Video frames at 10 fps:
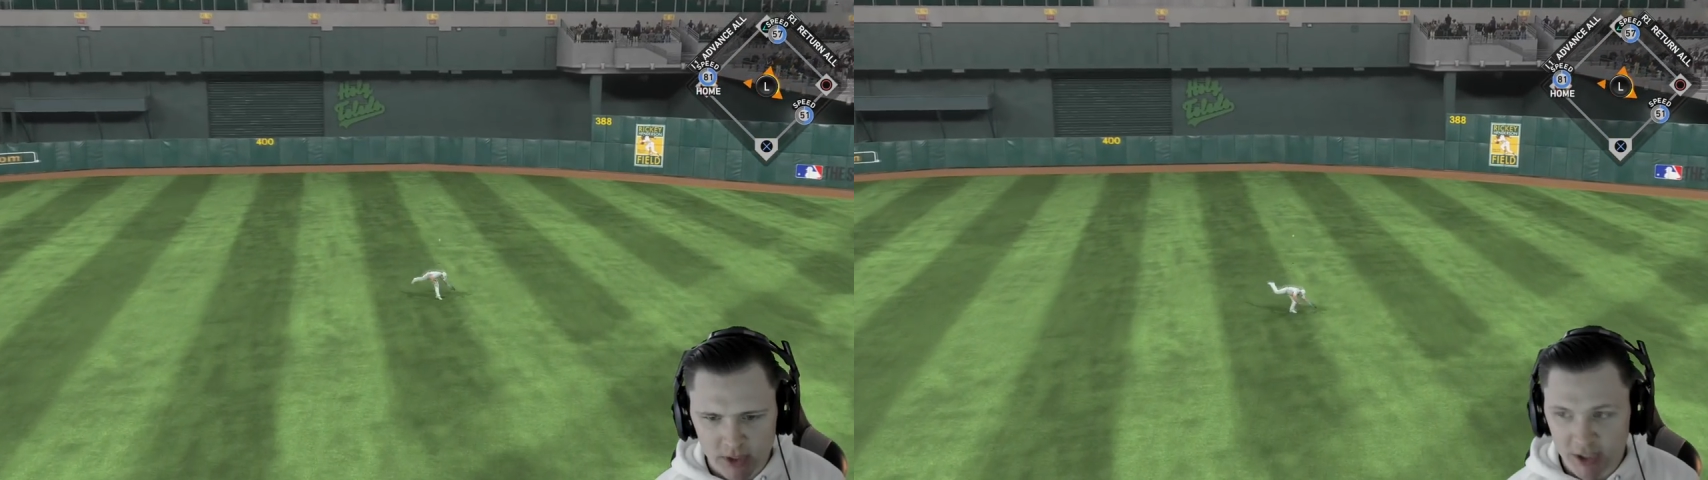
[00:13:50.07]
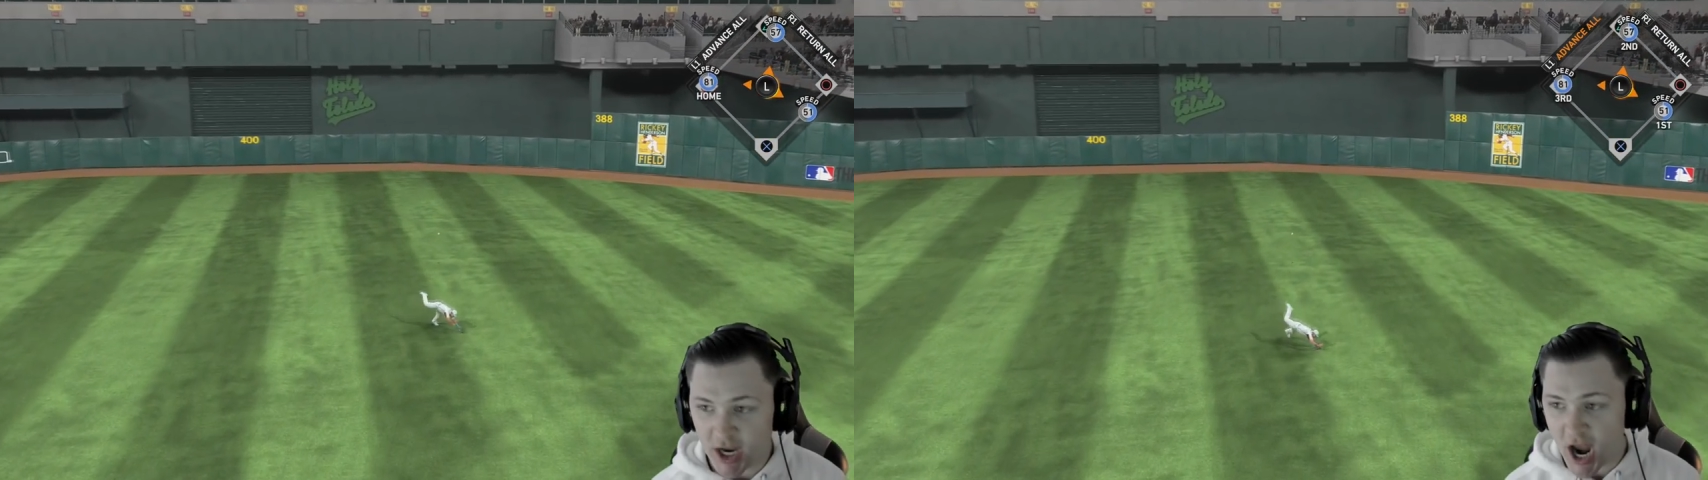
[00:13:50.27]

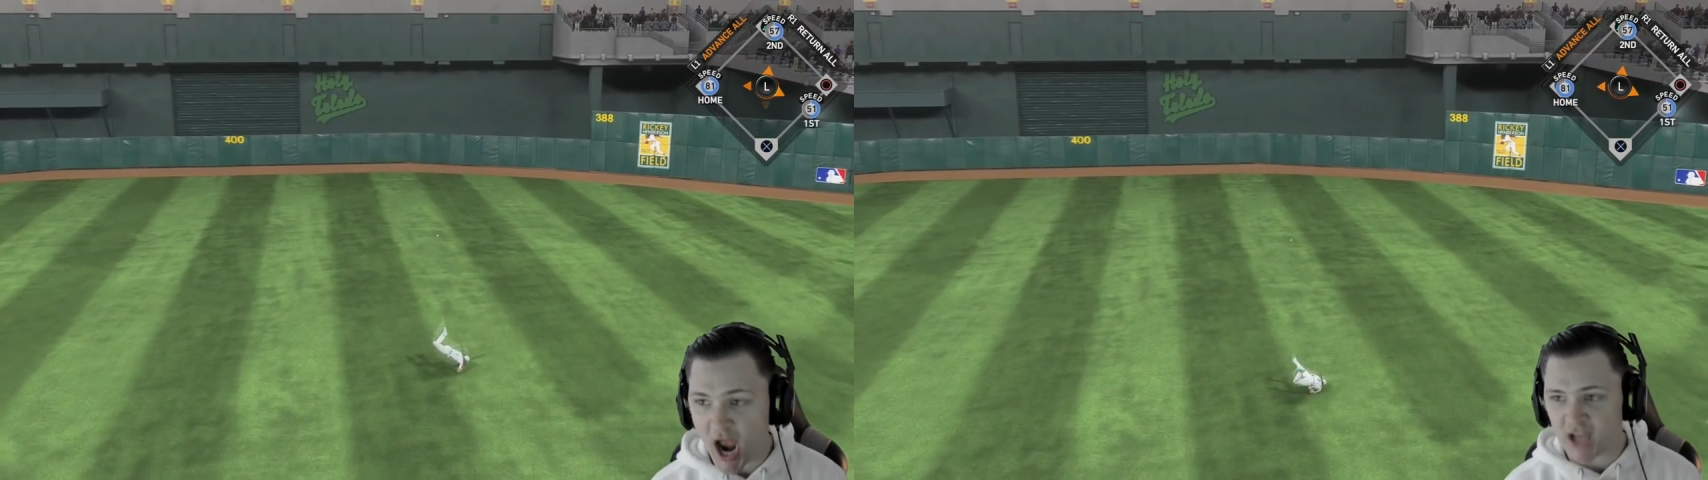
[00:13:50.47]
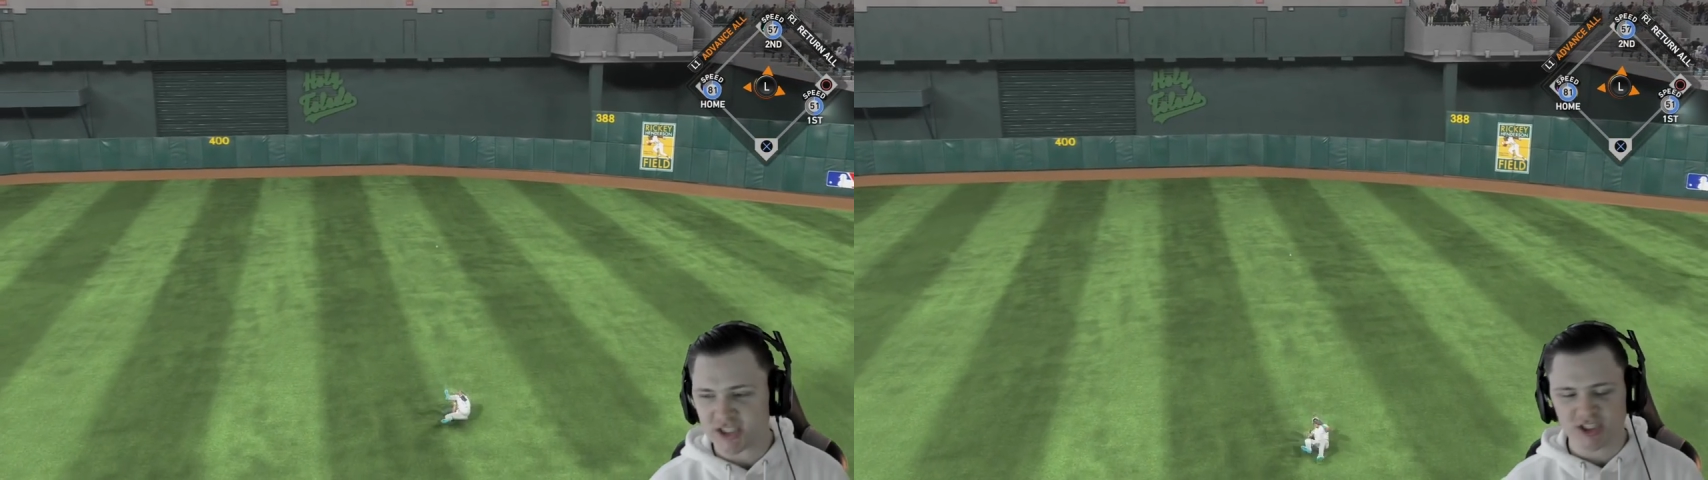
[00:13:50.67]

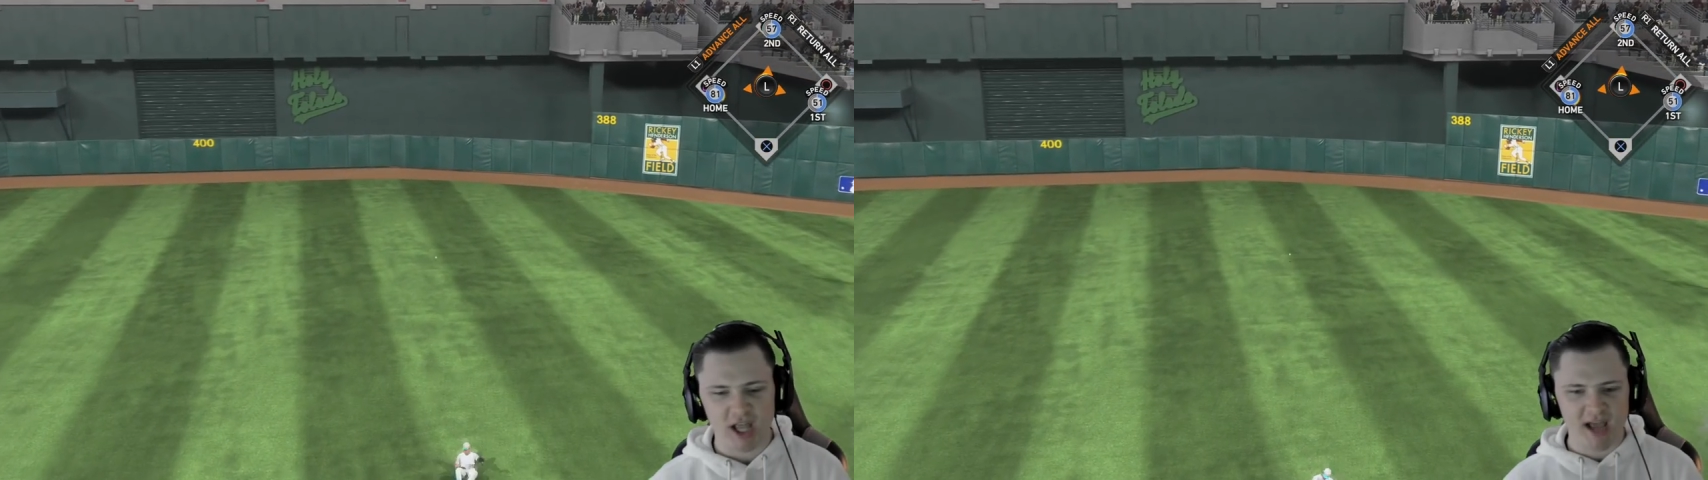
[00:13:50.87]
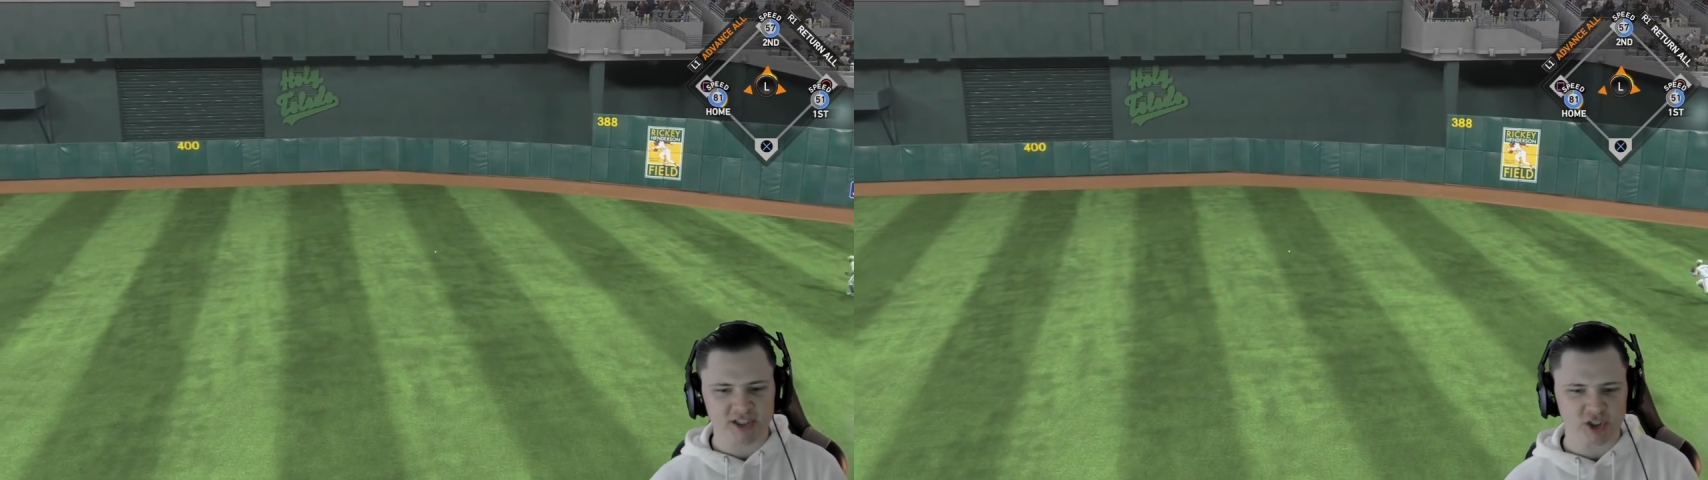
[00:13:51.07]
Yes,
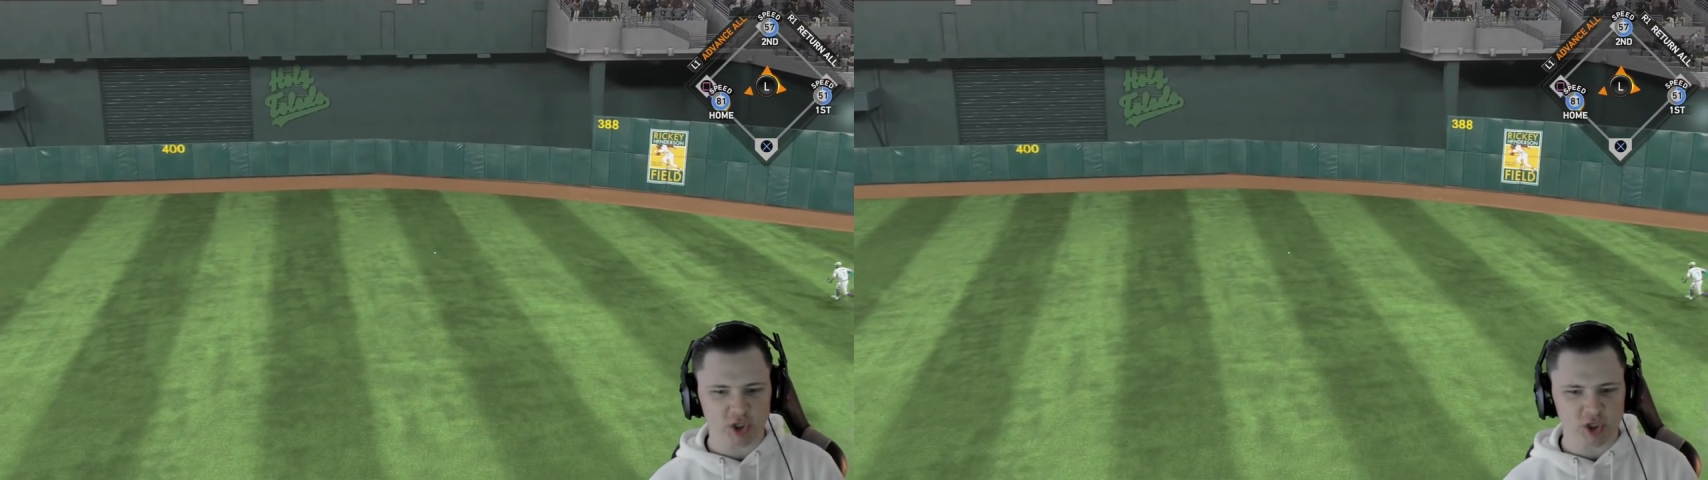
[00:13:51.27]
let's